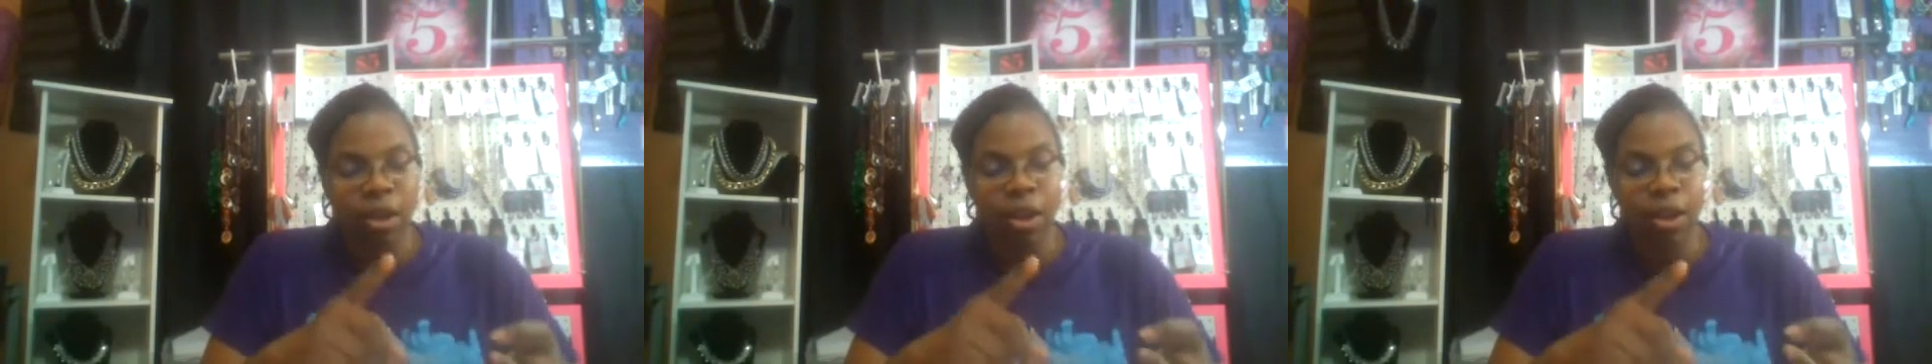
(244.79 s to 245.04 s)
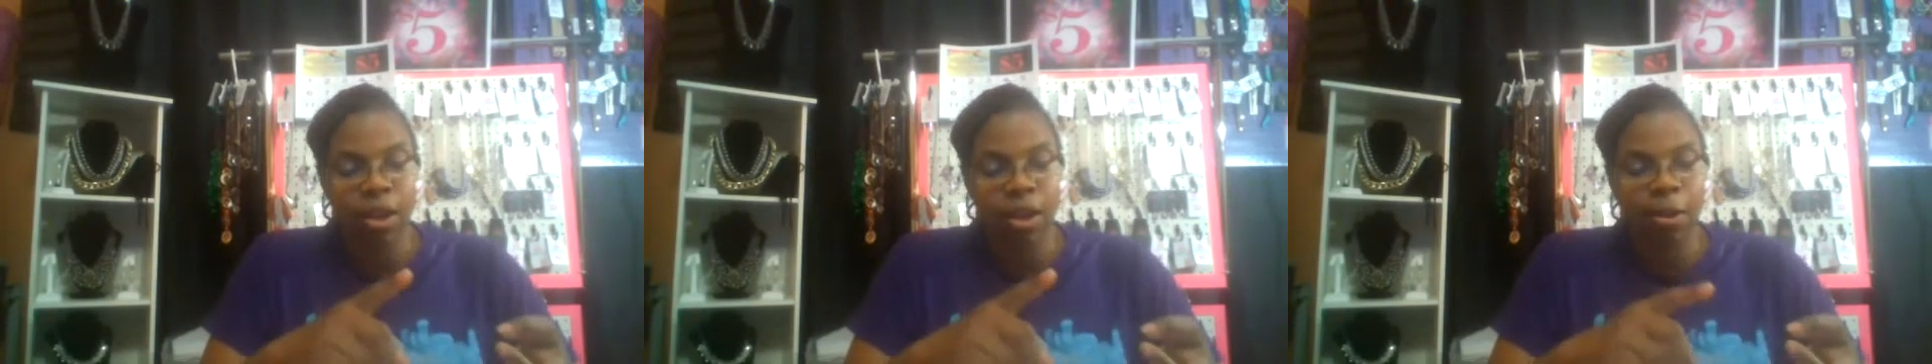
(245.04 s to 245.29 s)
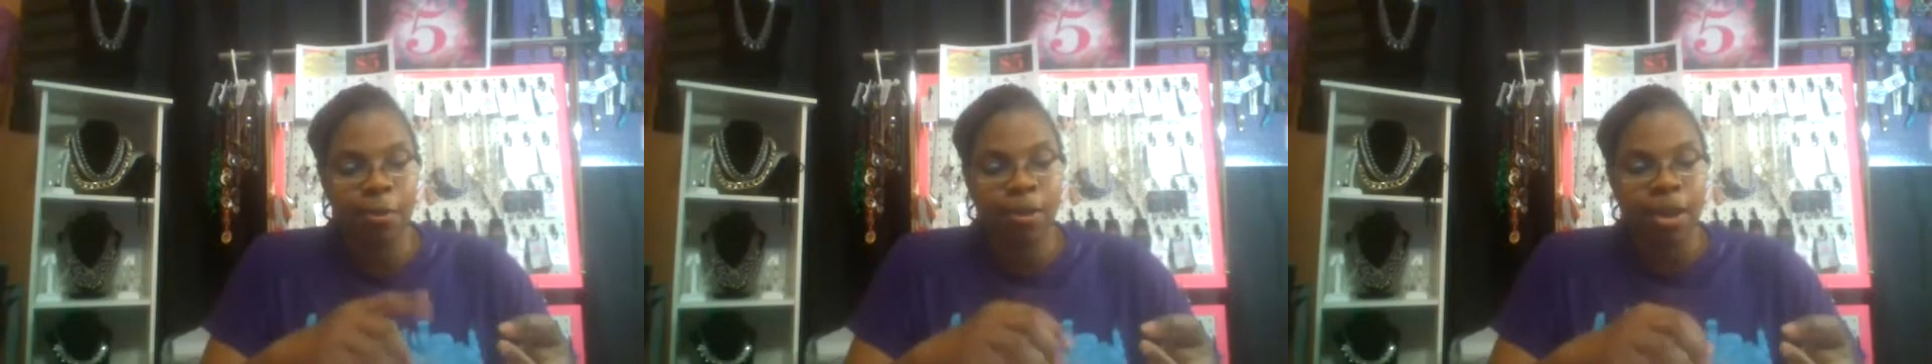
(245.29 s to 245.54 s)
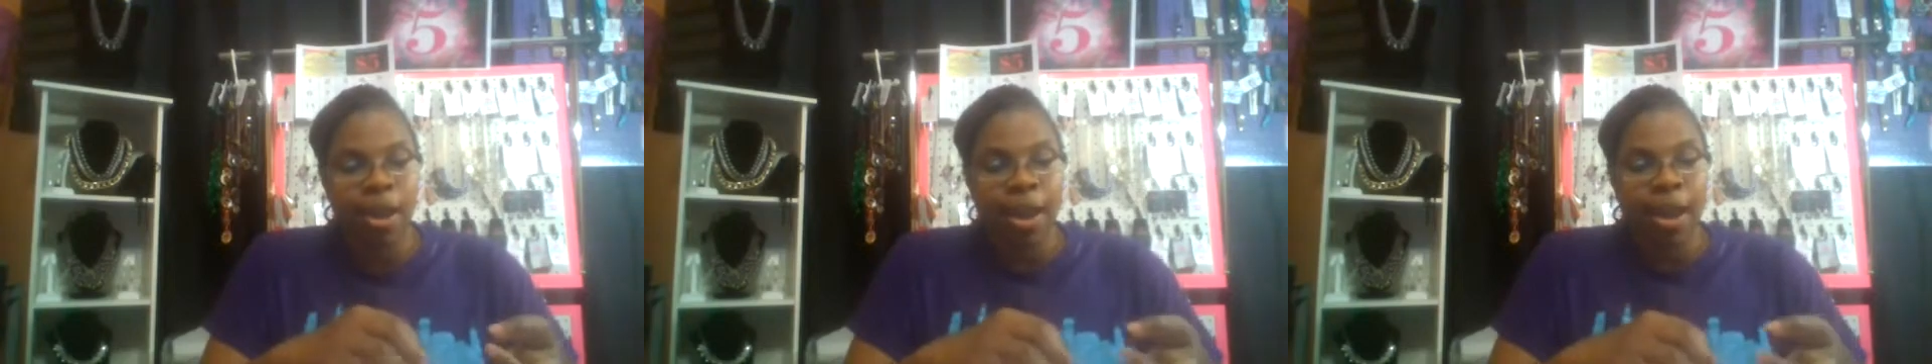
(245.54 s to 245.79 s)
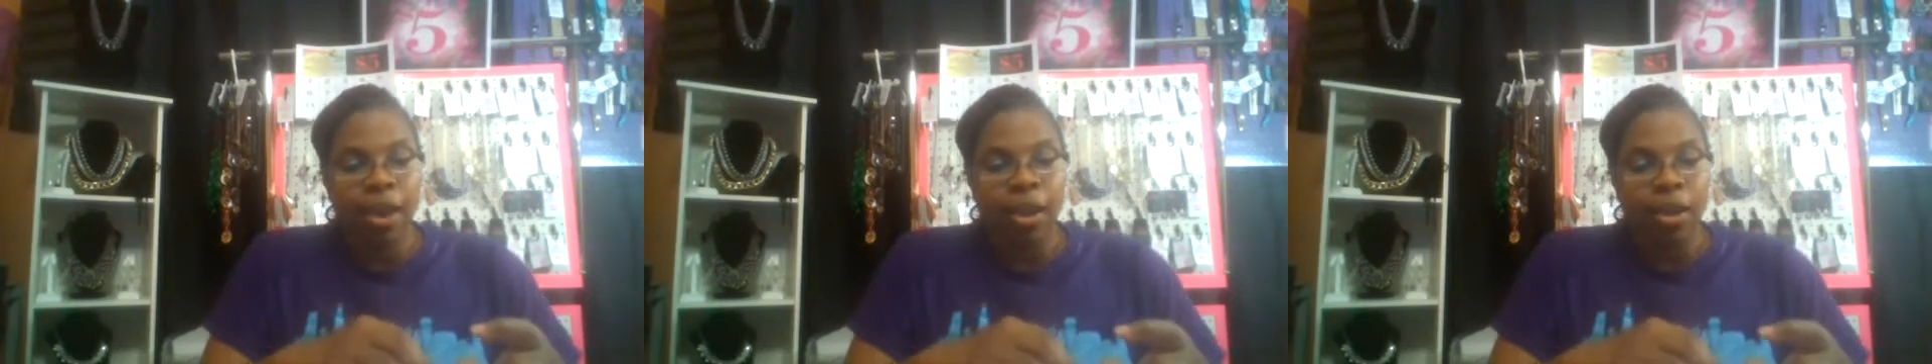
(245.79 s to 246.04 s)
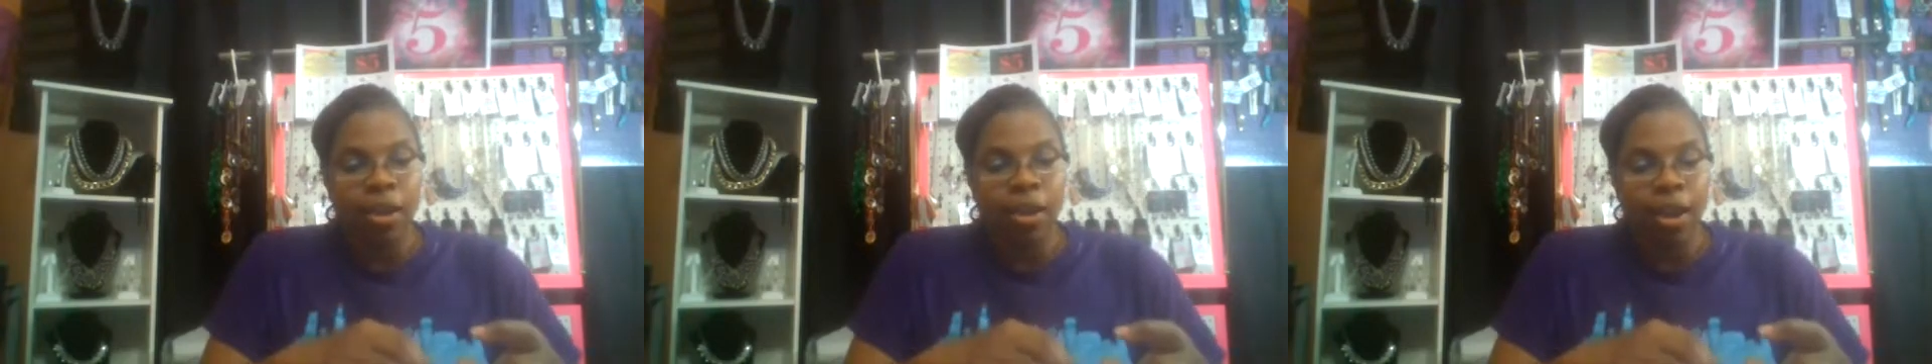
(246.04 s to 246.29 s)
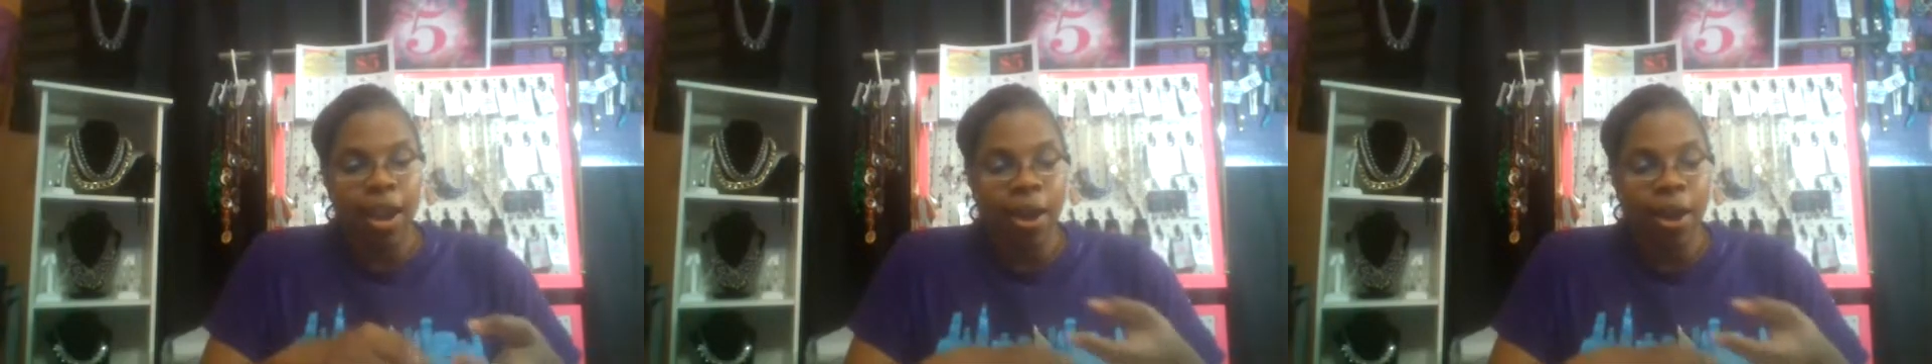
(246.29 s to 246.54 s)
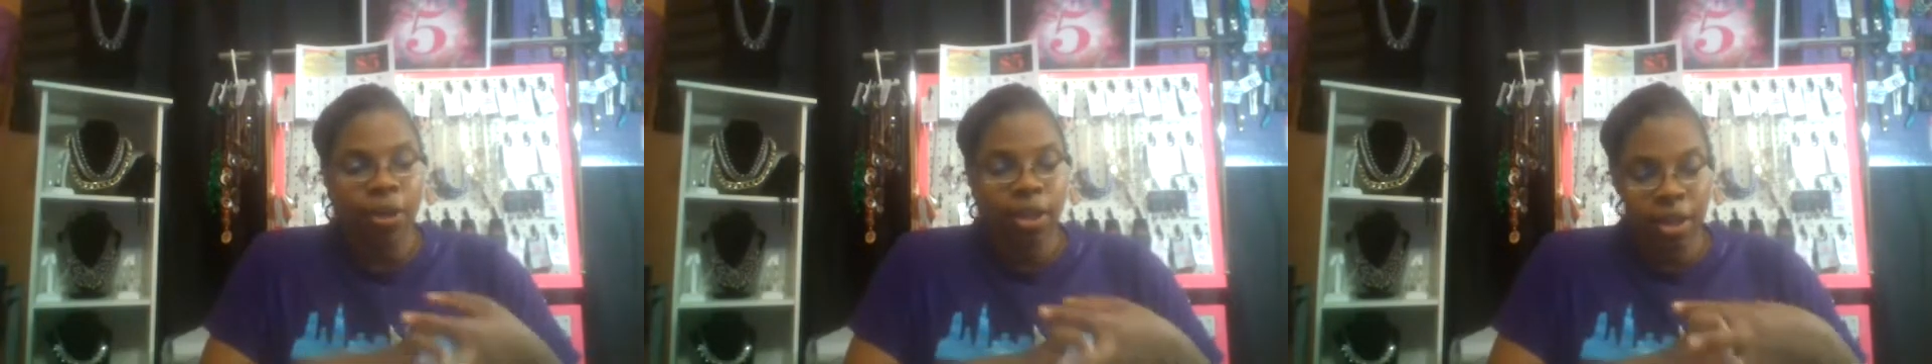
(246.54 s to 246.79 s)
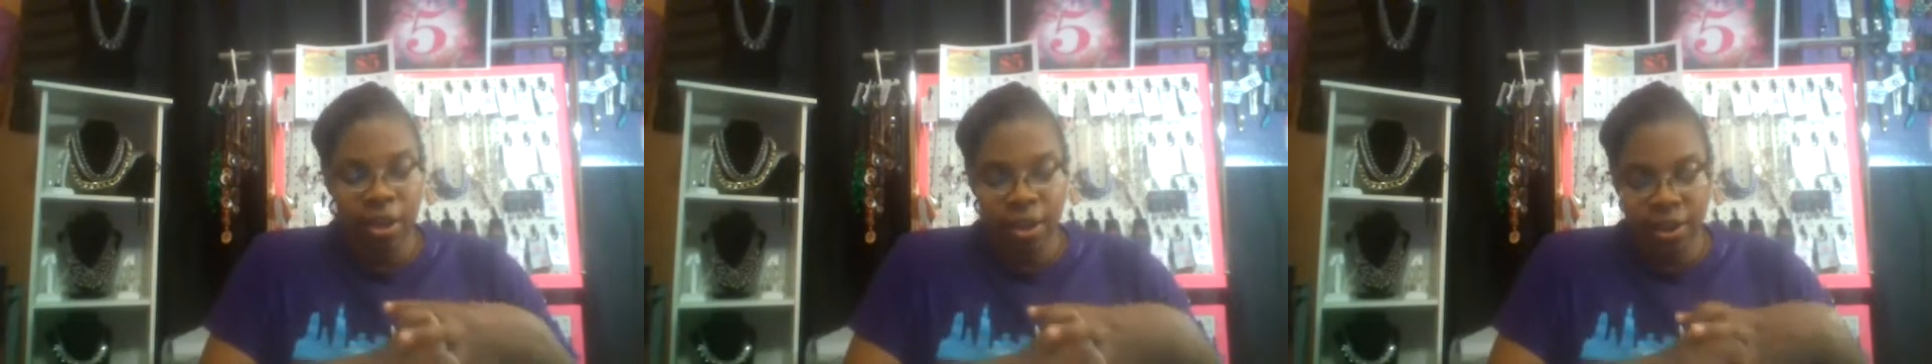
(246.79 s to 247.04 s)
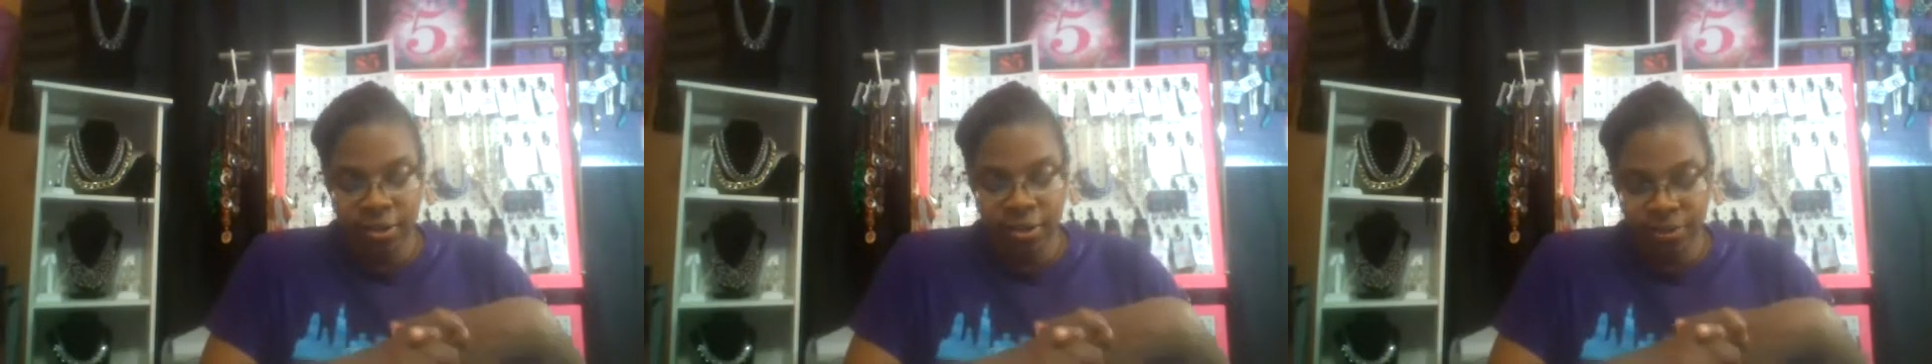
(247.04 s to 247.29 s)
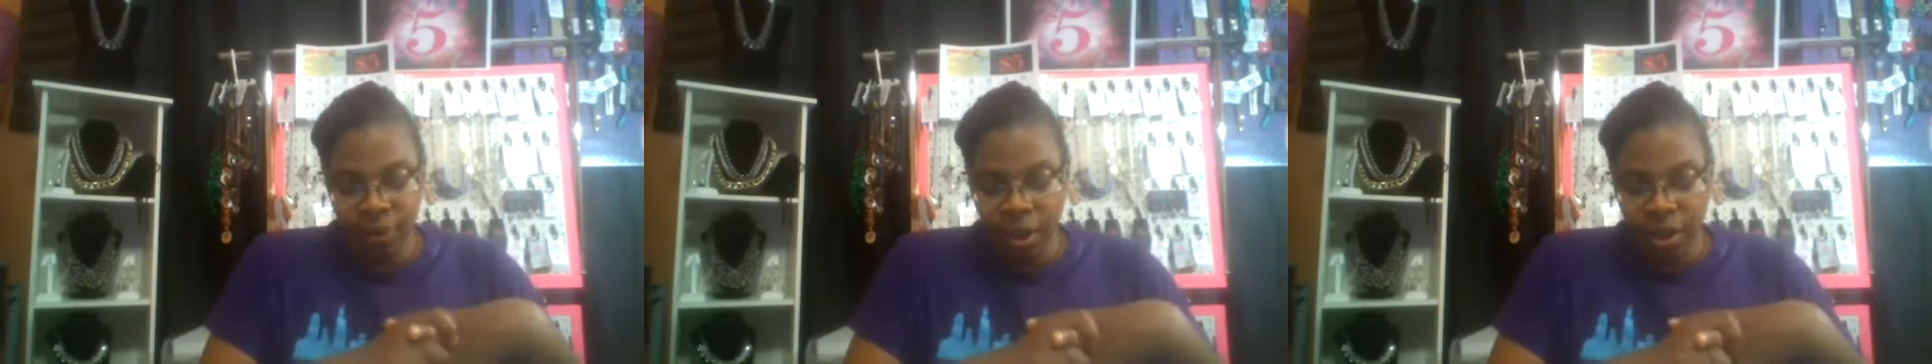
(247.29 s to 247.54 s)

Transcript: How can